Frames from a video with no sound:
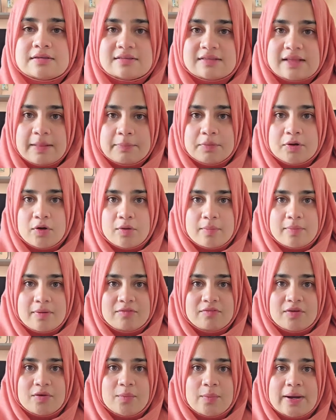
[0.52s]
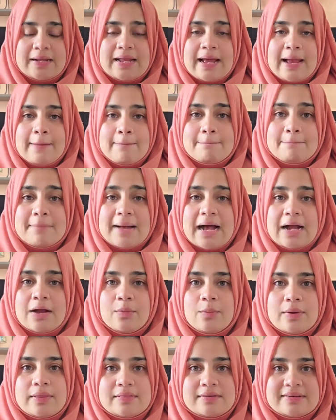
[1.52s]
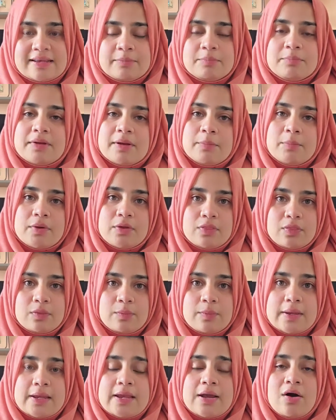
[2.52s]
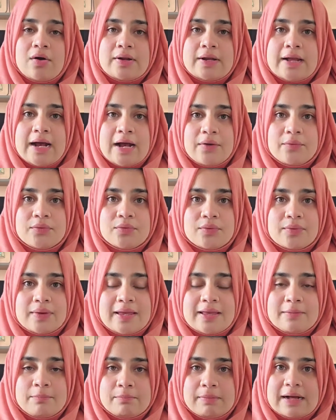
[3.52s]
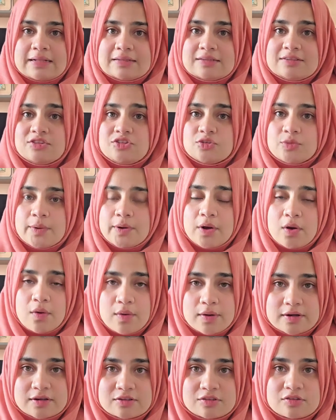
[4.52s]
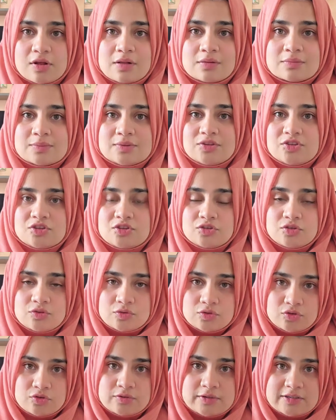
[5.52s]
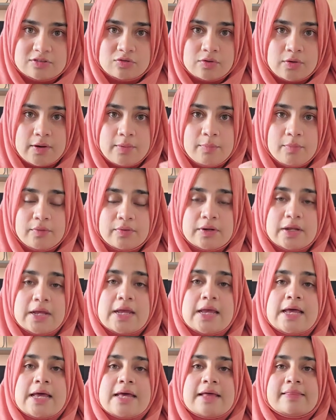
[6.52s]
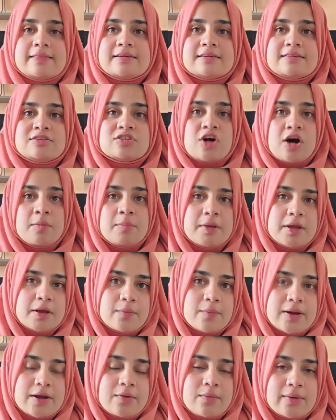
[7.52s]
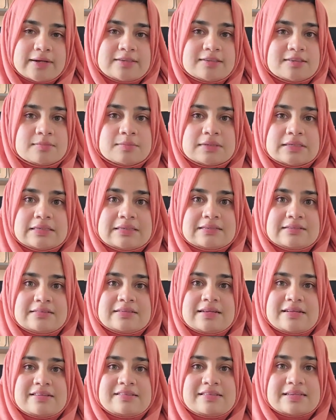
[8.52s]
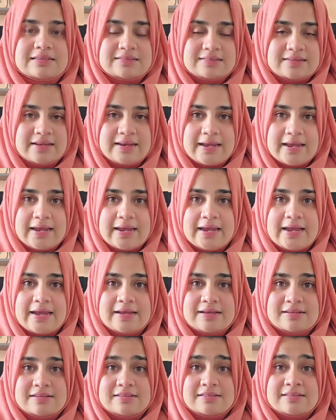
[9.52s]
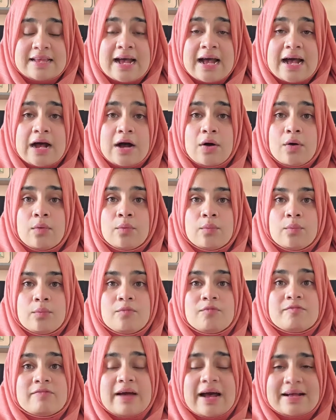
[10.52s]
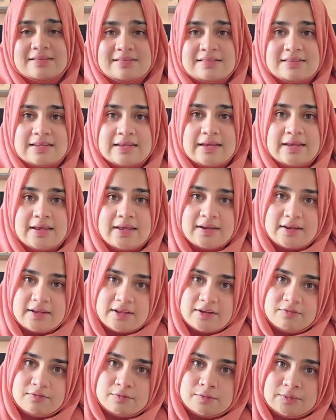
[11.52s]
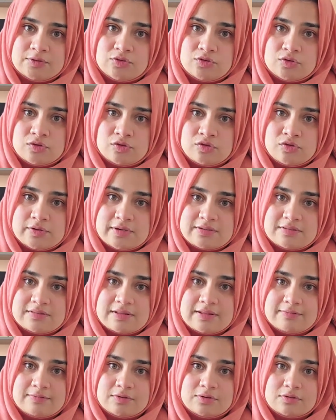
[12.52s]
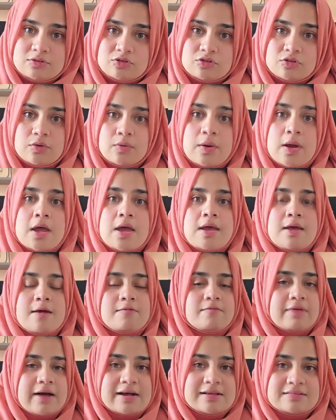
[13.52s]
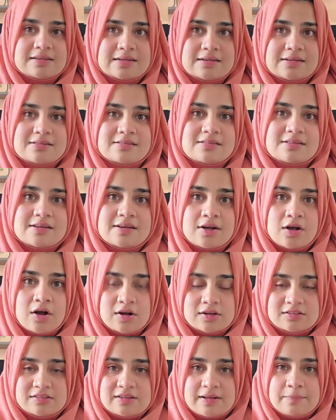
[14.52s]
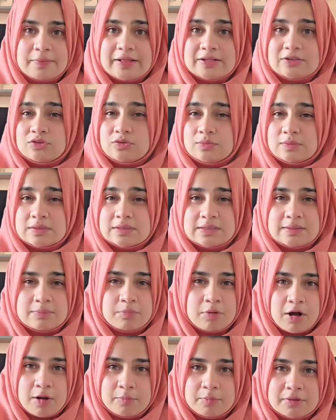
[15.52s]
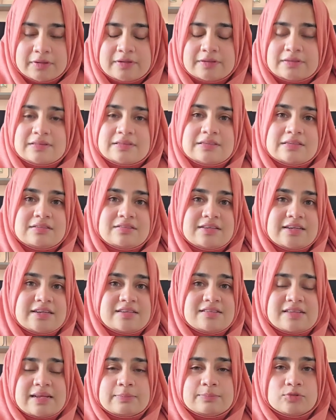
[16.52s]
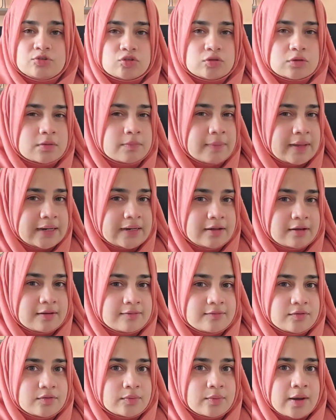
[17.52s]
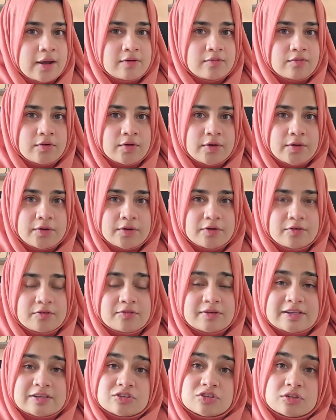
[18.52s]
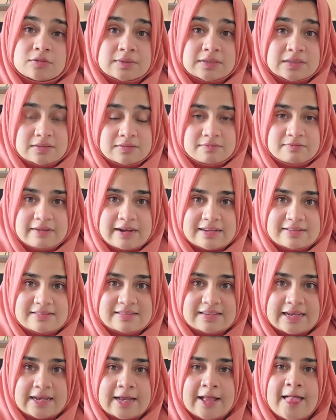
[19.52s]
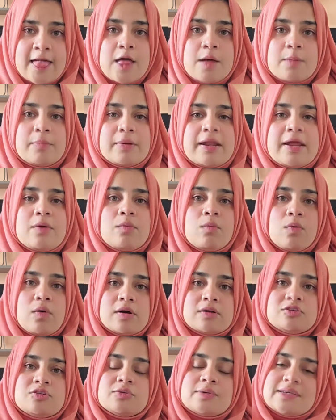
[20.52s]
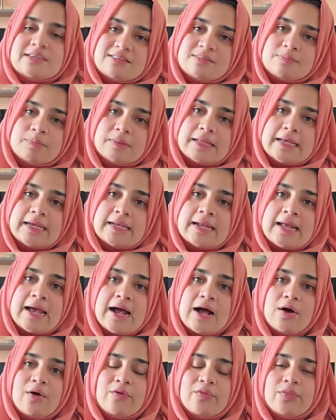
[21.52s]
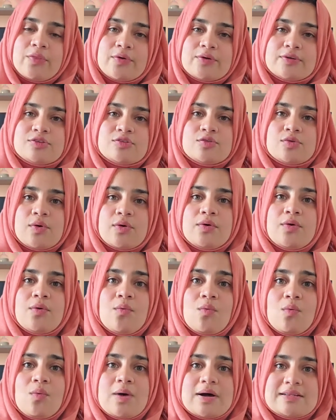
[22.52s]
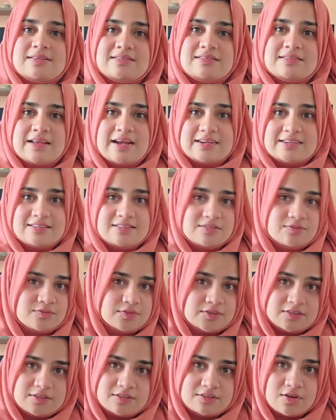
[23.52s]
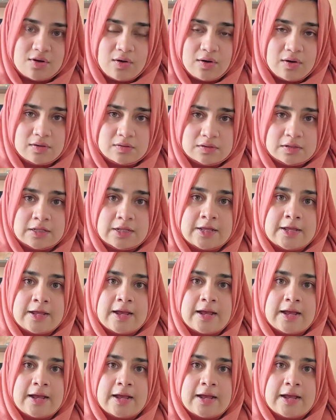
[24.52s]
Assalamu alaikum everyone, I'm back. Tip number three on how you can balance your cortisol, reduce your stress hormone. The topic we're going to be discussing today is how fasting can influence your stress levels. So fasting is a concept that's really popular these days. I'm sure many of you have heard of intermittent fasting, but I want to explain how there is not a one-size-fits-all